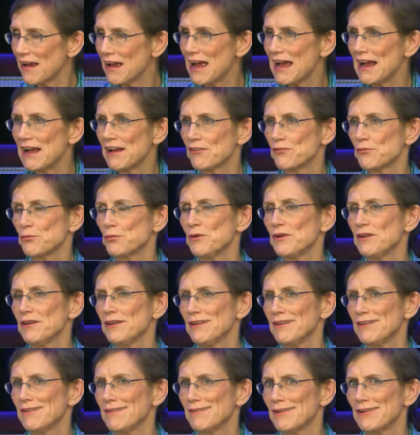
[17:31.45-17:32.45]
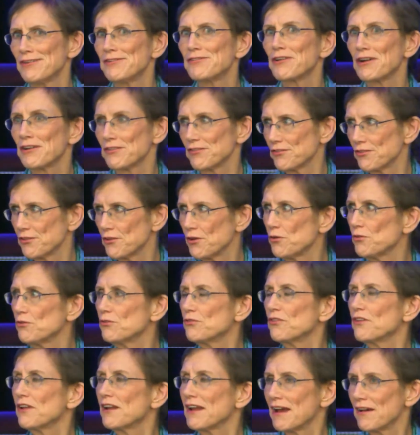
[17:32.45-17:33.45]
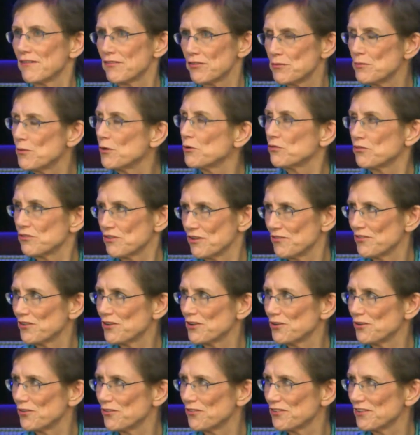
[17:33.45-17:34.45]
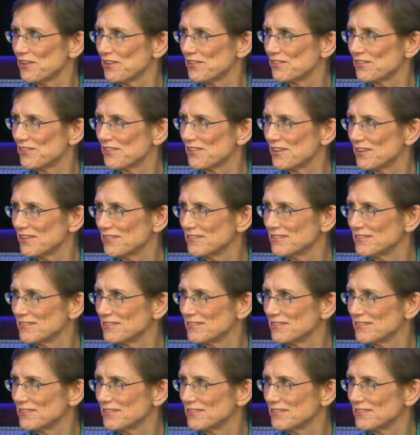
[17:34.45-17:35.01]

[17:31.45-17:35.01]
as we address those that have the most difficulties.